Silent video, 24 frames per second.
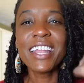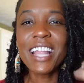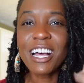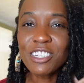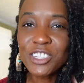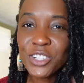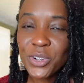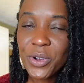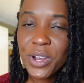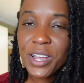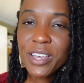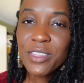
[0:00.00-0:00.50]
Now
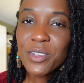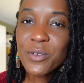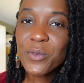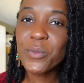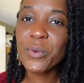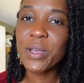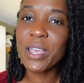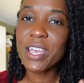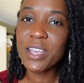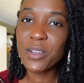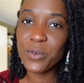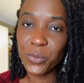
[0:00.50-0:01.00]
during the
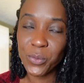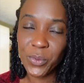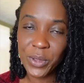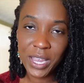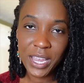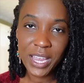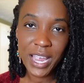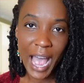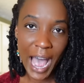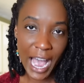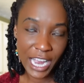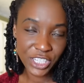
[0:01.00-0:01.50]
week,
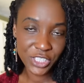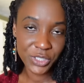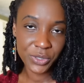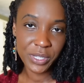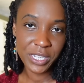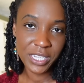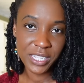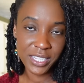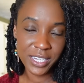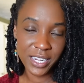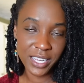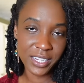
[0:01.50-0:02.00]
we actually
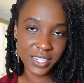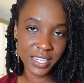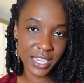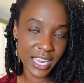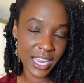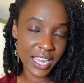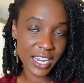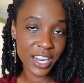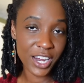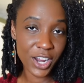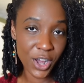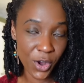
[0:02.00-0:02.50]
stick to
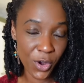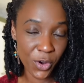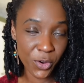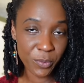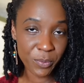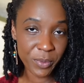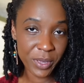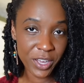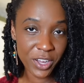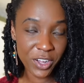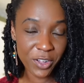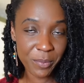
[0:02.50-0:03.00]
eating
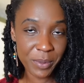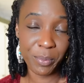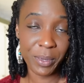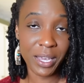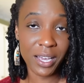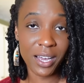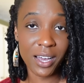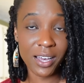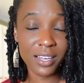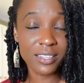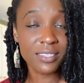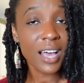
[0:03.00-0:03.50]
oatmeal
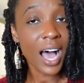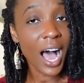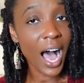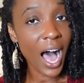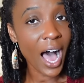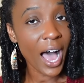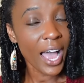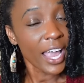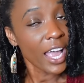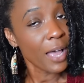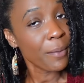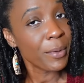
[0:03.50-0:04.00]
because
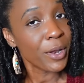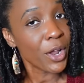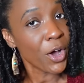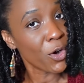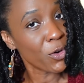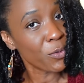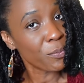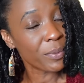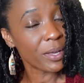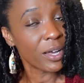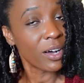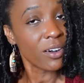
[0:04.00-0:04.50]
I am an
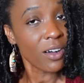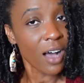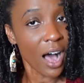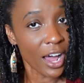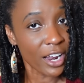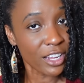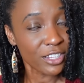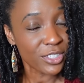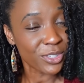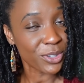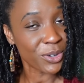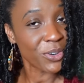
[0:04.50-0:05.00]
oatmeal
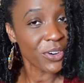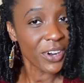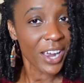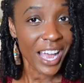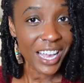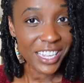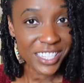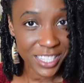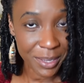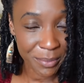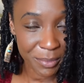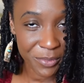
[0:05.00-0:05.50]
connoisseur,
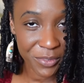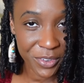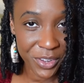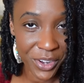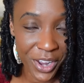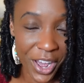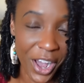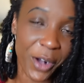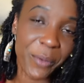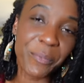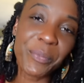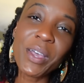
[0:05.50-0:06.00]
as some of you
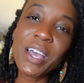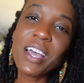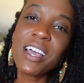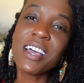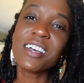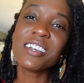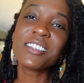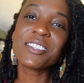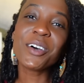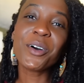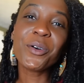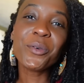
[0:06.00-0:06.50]
know.
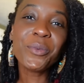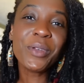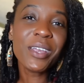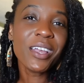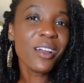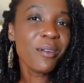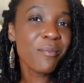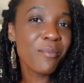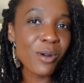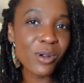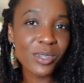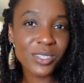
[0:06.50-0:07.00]
So we
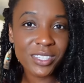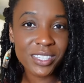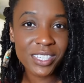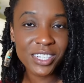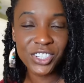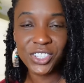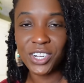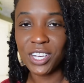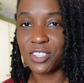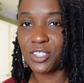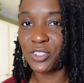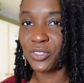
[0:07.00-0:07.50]
are mostly
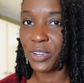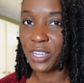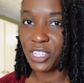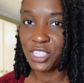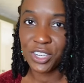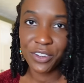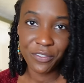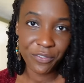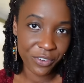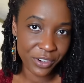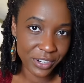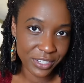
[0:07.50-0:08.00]
just
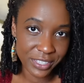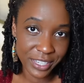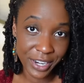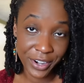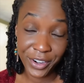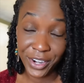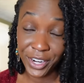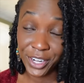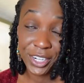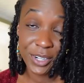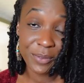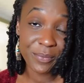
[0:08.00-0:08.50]
reaching for
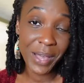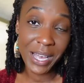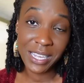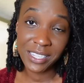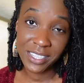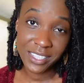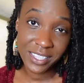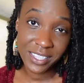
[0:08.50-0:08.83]
cereal as a